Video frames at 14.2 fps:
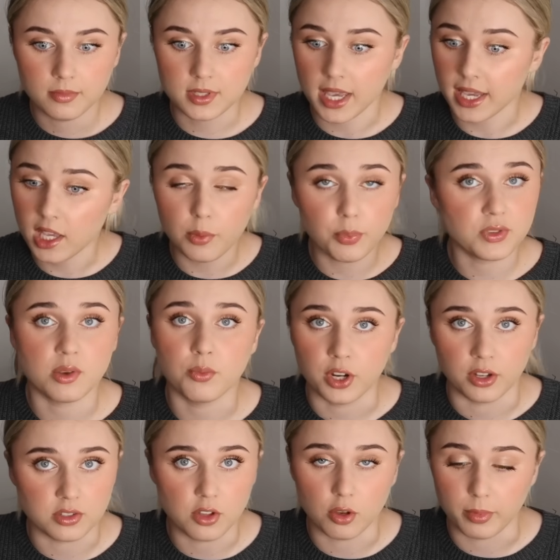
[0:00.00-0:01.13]
take it up with someone
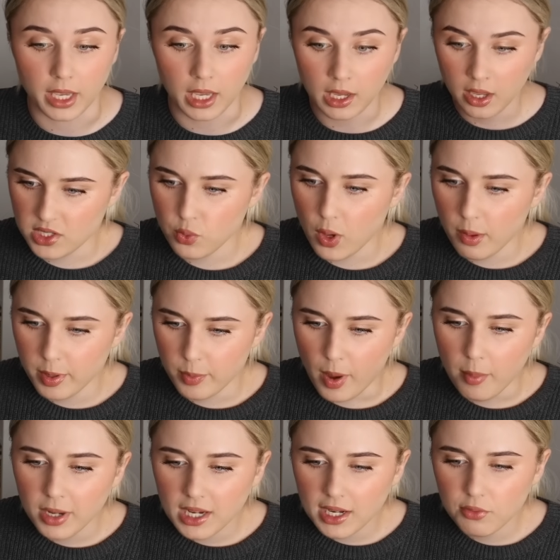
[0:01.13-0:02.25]
else, not me. This is why I'll be
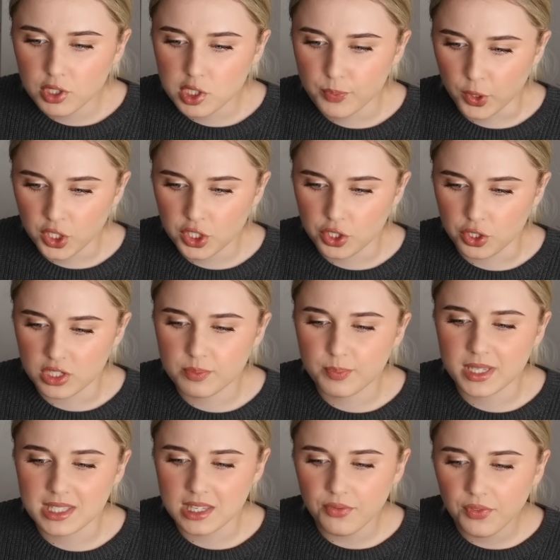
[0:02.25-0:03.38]
publicly responding to you,
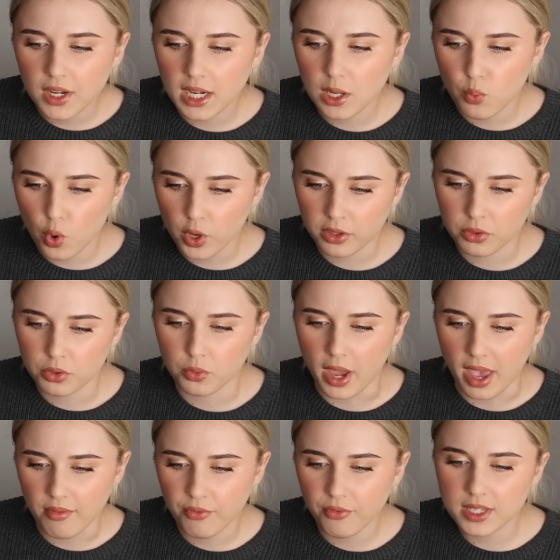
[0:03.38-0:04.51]
specifically walking through
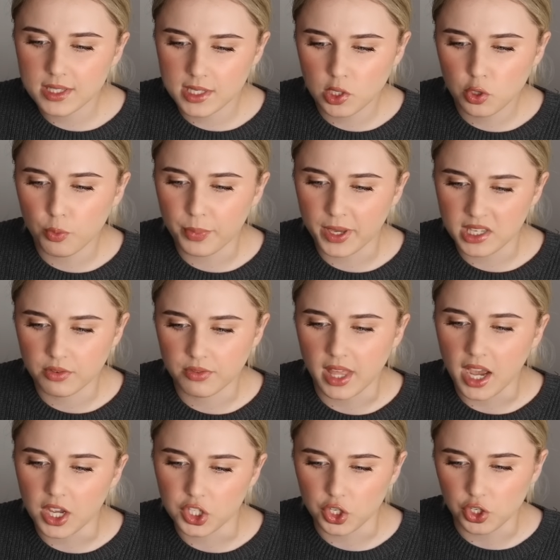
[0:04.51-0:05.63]
every single piece of
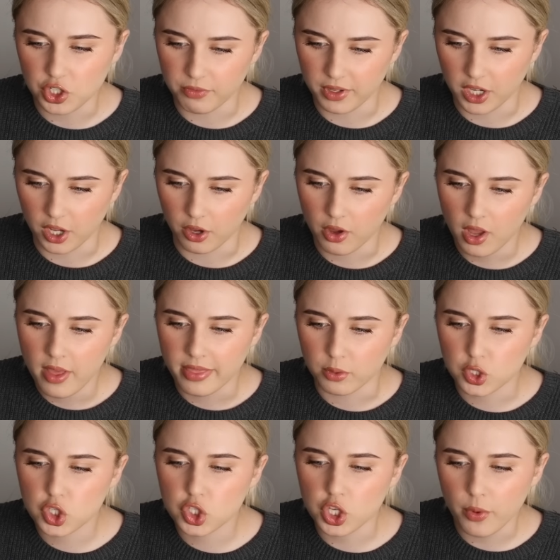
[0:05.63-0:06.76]
that YouTube video that
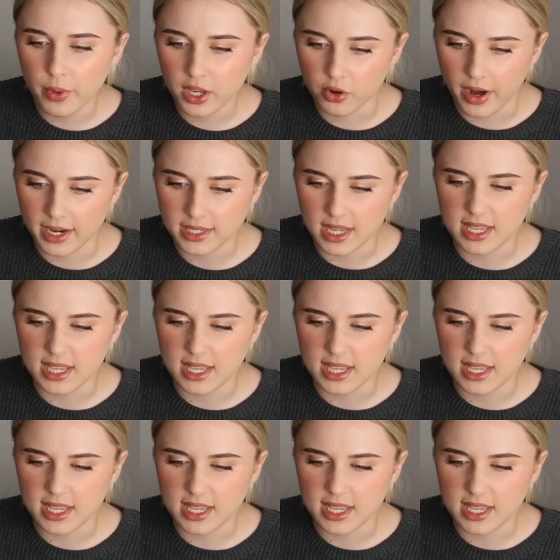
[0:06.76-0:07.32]
was so incorrect.